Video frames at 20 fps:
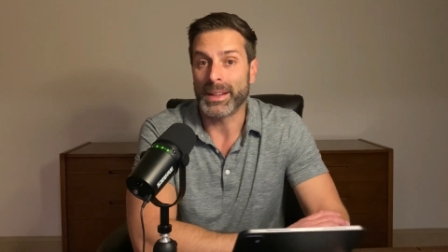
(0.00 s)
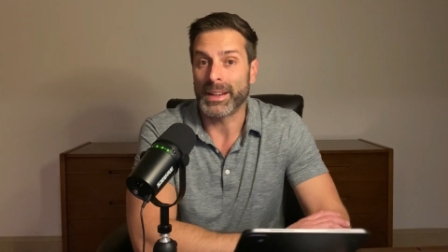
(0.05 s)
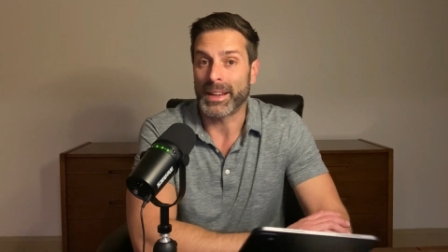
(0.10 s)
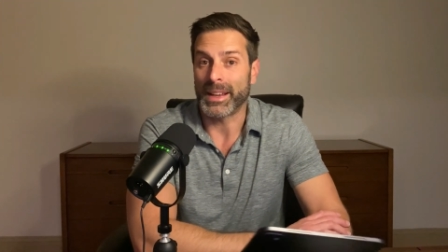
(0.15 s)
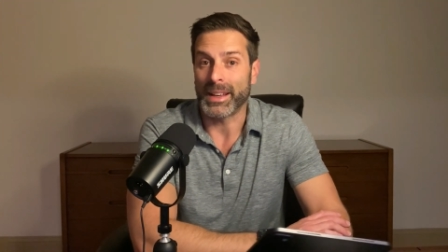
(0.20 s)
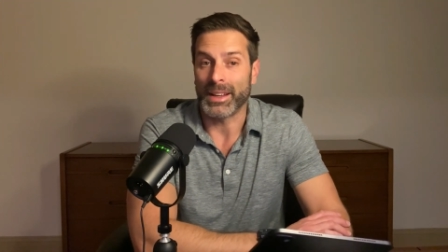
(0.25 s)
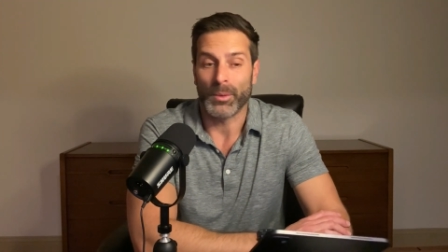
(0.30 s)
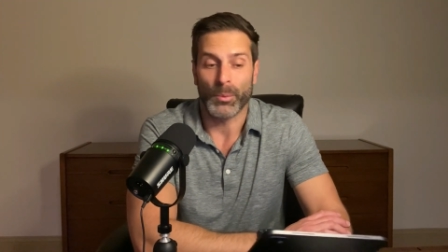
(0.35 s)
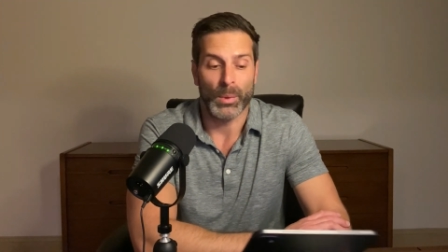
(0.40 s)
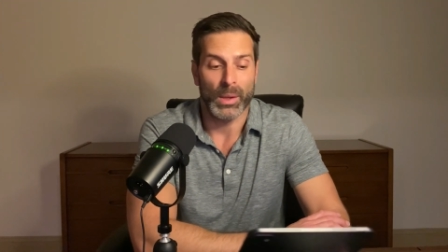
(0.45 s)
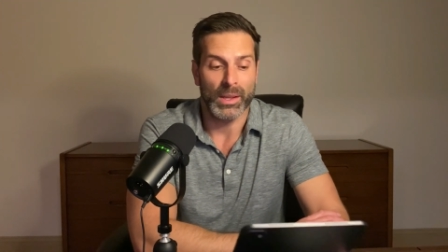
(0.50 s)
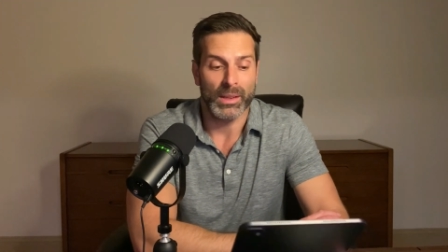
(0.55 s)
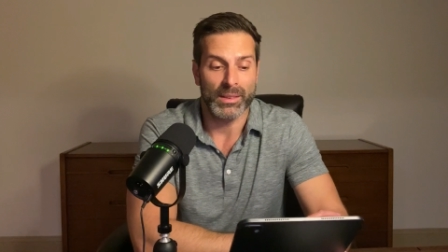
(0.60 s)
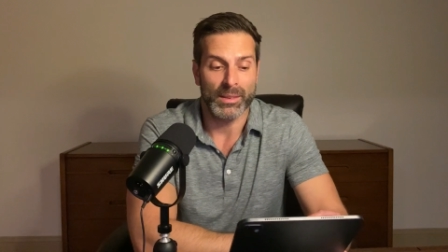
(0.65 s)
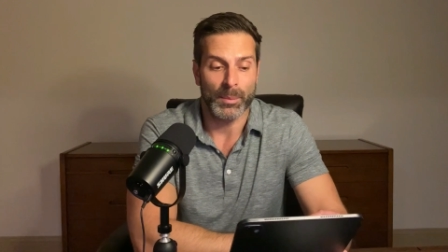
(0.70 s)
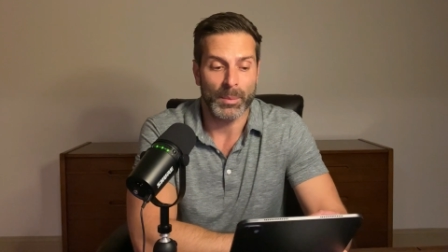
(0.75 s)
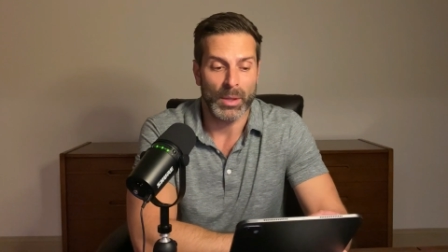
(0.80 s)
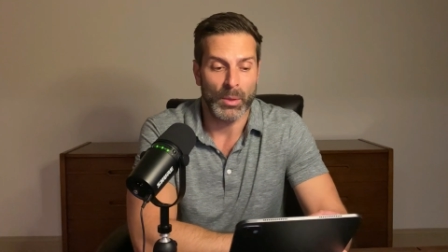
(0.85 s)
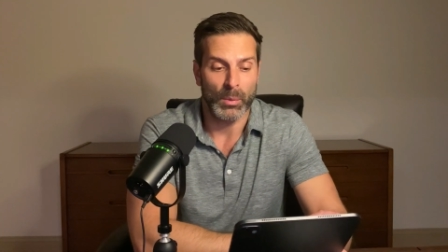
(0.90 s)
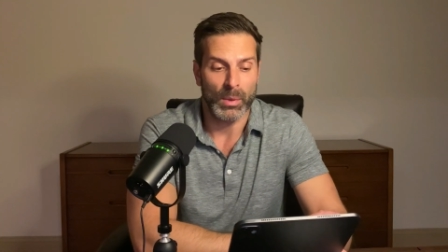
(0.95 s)
again, we, it's
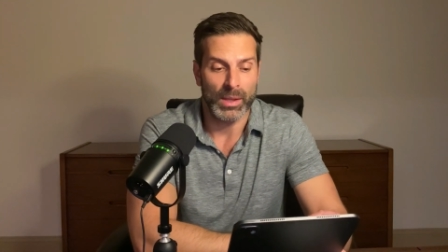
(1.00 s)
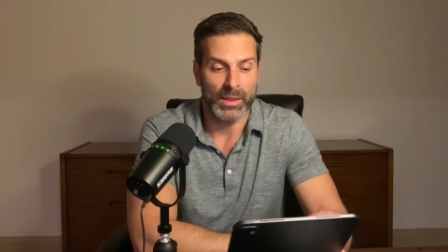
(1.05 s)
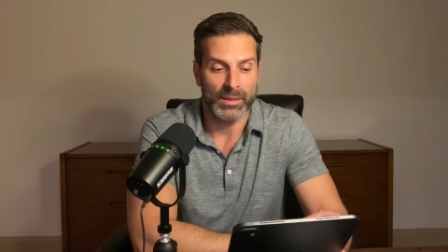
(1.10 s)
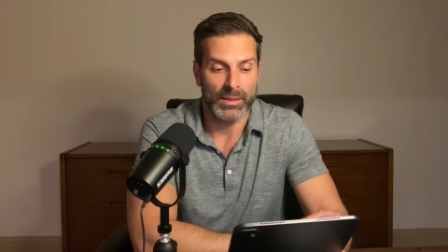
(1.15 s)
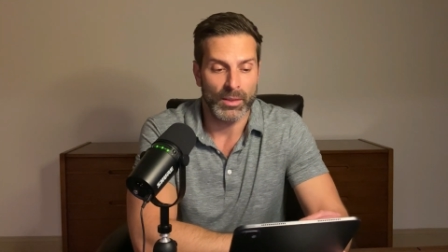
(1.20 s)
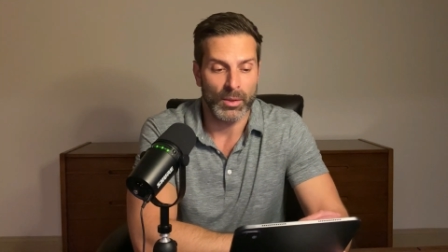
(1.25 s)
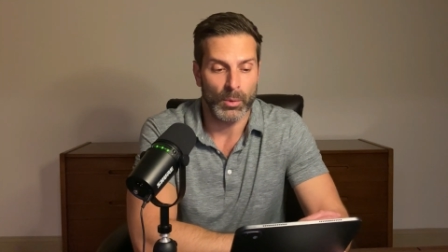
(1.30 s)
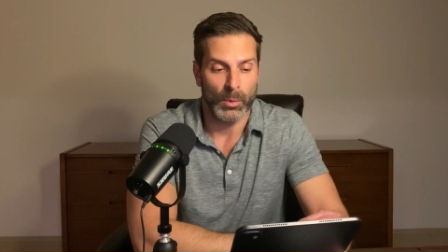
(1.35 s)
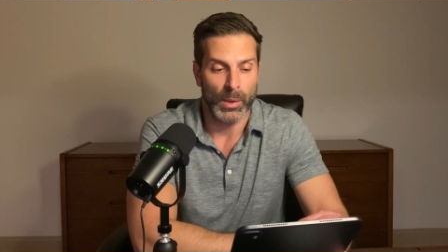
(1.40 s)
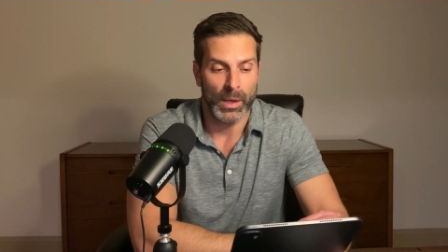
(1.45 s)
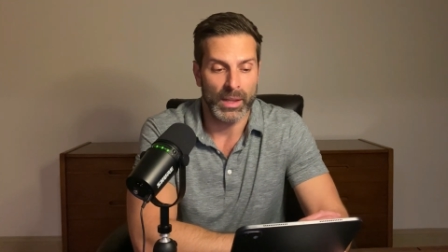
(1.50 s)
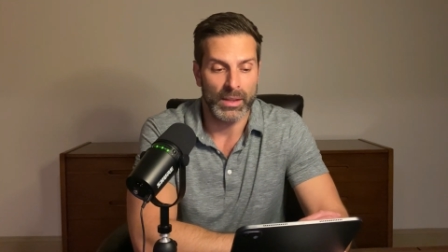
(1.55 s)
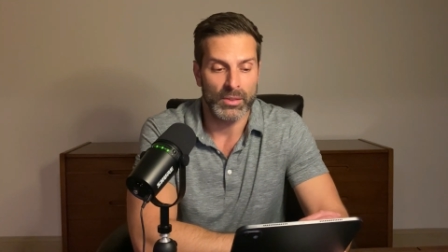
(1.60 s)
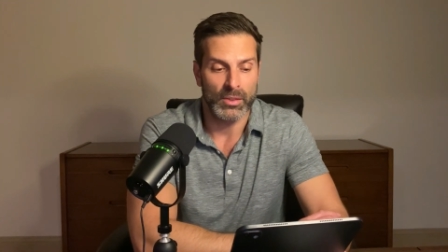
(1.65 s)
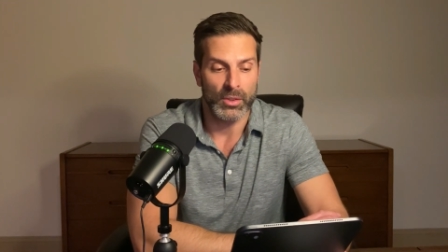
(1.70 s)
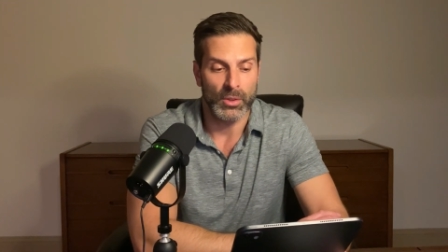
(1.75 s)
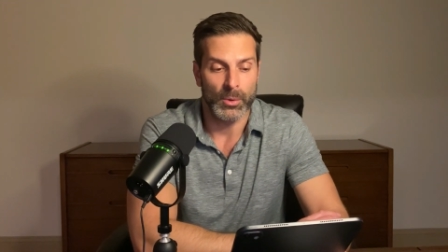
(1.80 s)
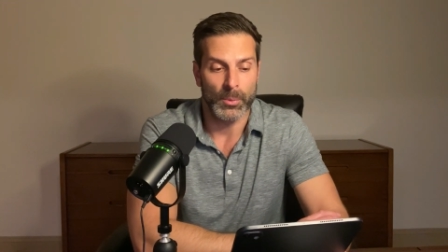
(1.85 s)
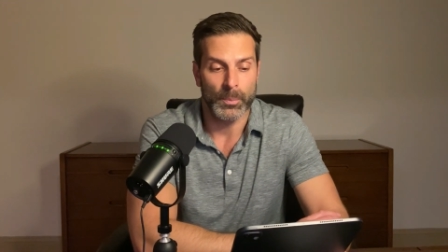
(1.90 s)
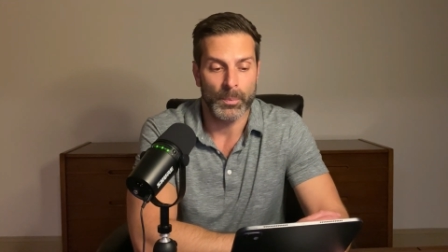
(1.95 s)
something we could still run
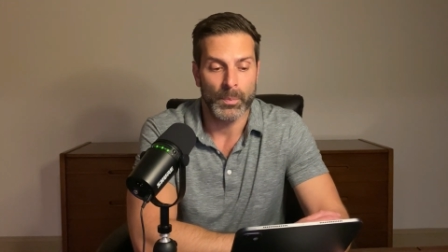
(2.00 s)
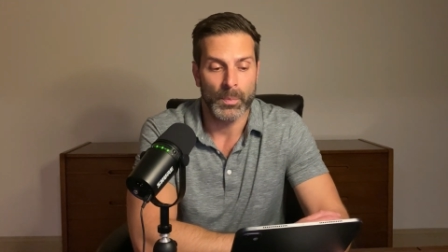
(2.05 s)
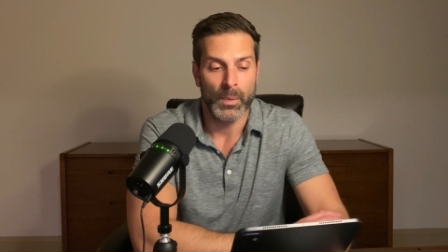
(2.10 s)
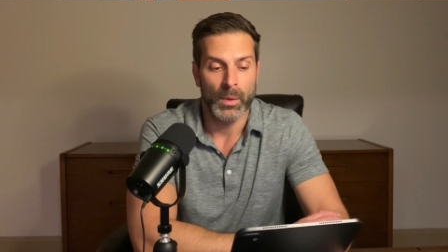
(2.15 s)
into.